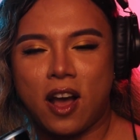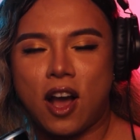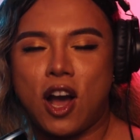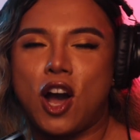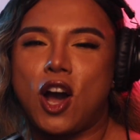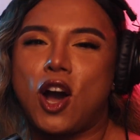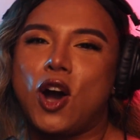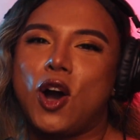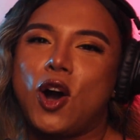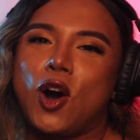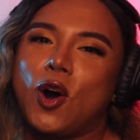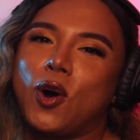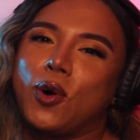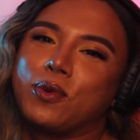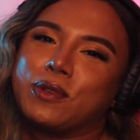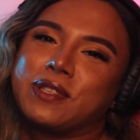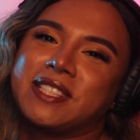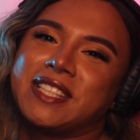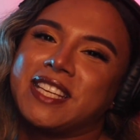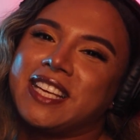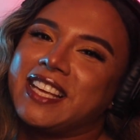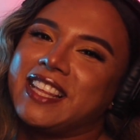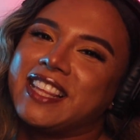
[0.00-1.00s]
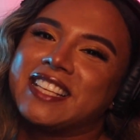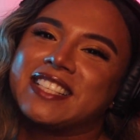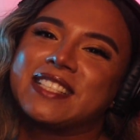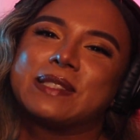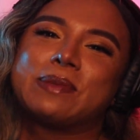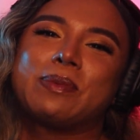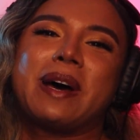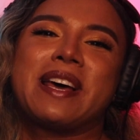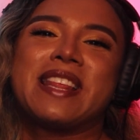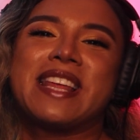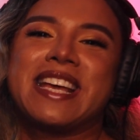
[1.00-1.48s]
Oh, see,
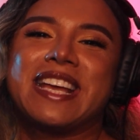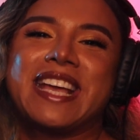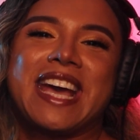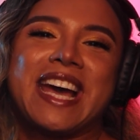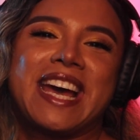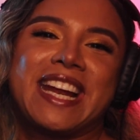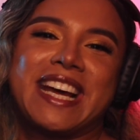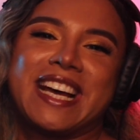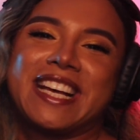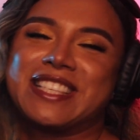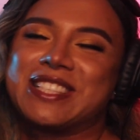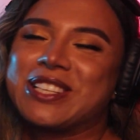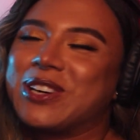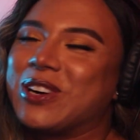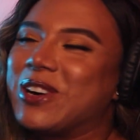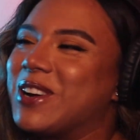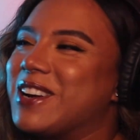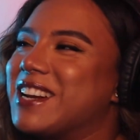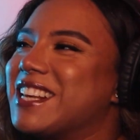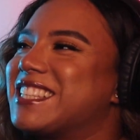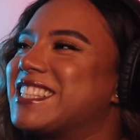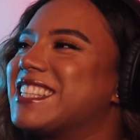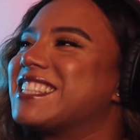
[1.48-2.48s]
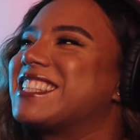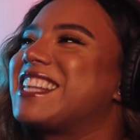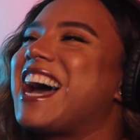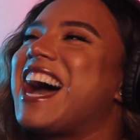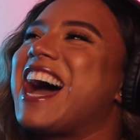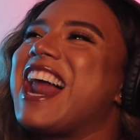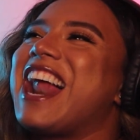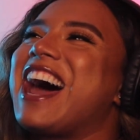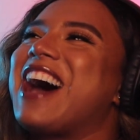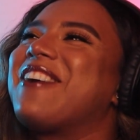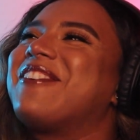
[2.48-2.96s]
this is why they get us, girl. This is,
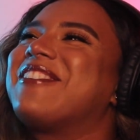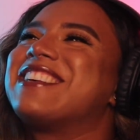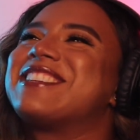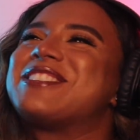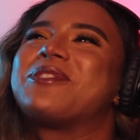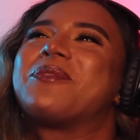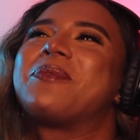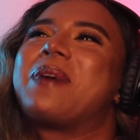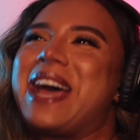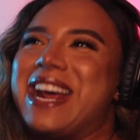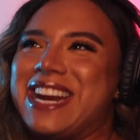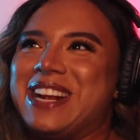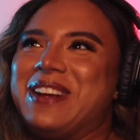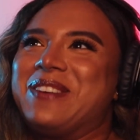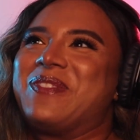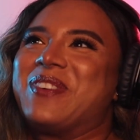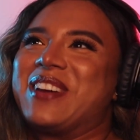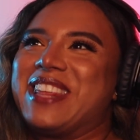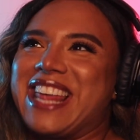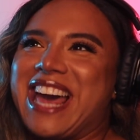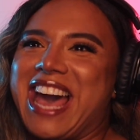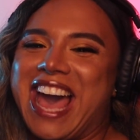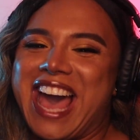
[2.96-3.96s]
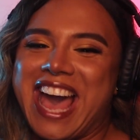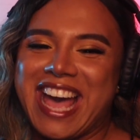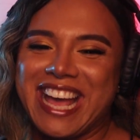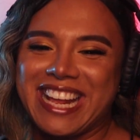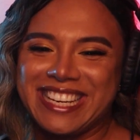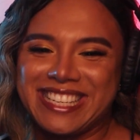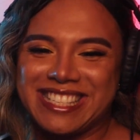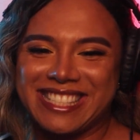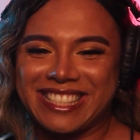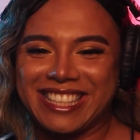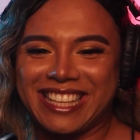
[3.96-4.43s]
I was ready for
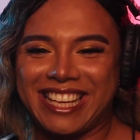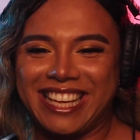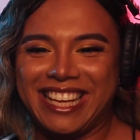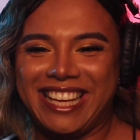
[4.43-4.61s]
that.